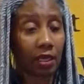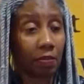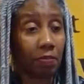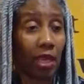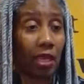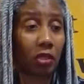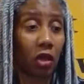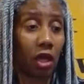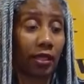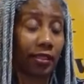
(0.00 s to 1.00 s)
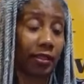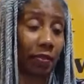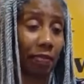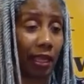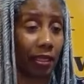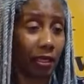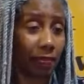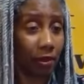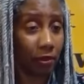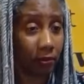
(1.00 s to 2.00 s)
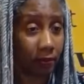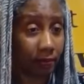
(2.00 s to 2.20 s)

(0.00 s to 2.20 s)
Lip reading: Men call it the man in the boat.